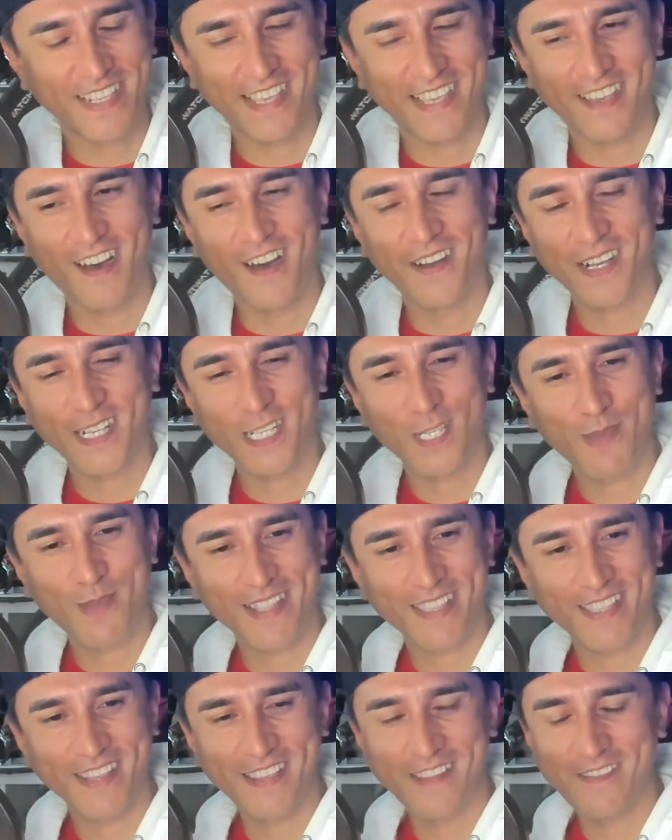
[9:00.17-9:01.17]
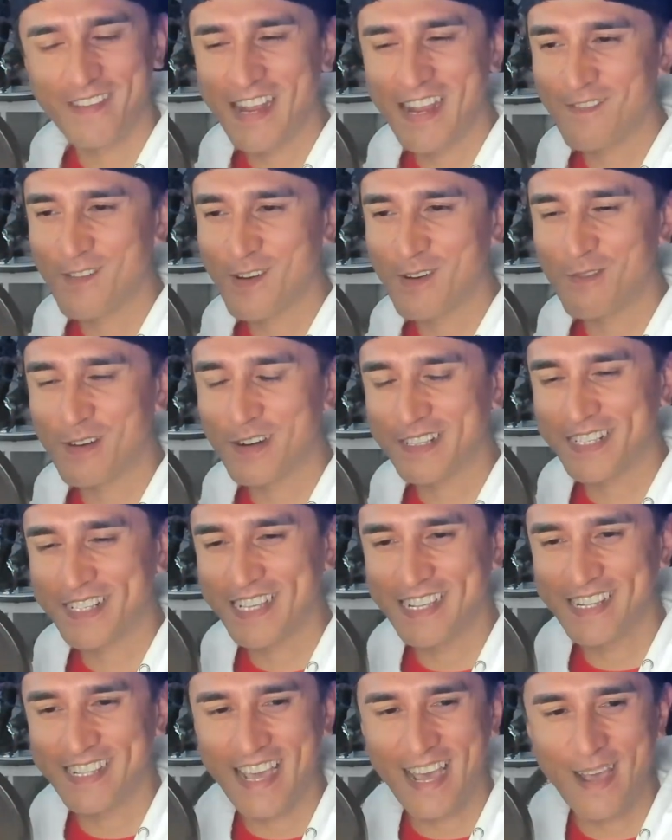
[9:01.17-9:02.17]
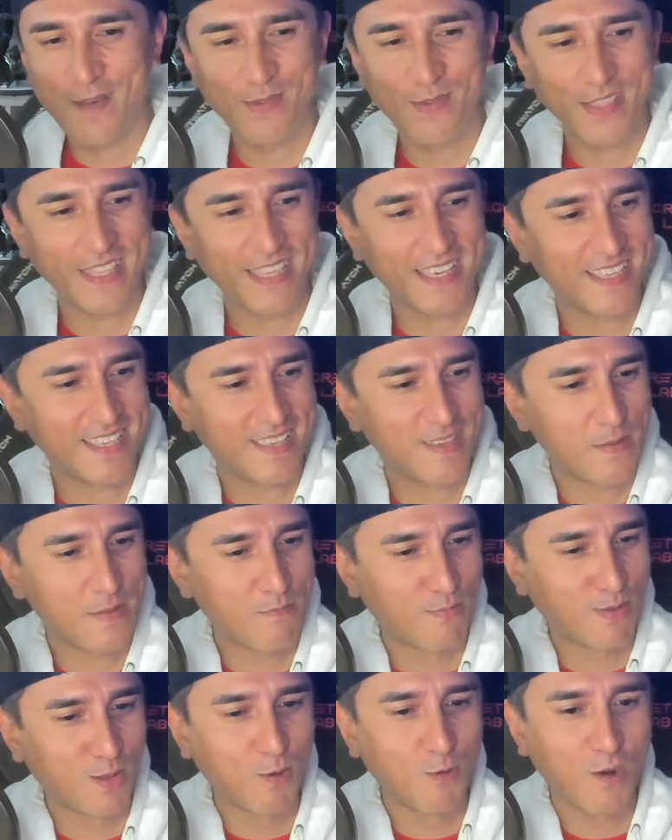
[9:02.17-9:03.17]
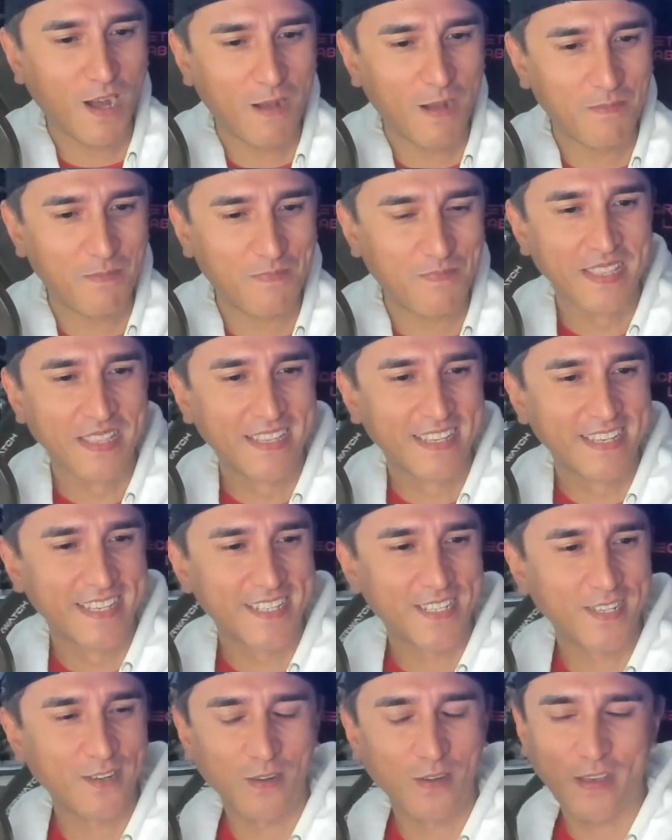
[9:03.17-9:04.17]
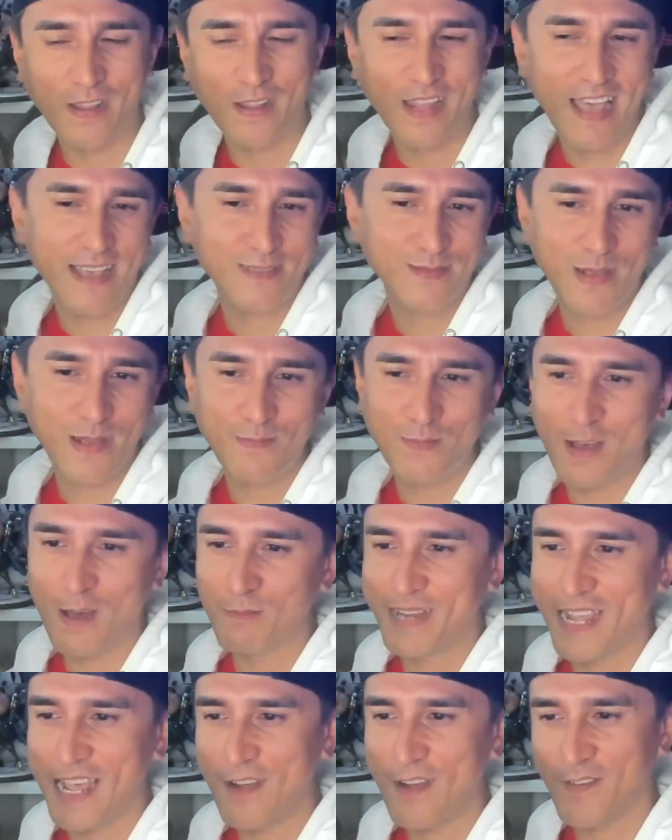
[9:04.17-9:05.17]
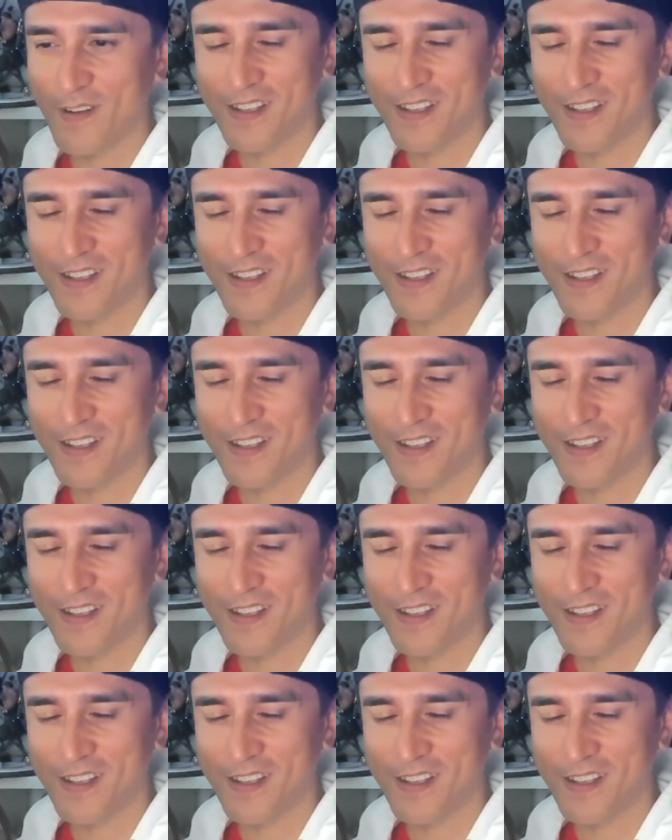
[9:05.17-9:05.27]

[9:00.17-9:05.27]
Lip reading: like unexpected. You never would have seen that, but it blew up. So collabs, I'm down for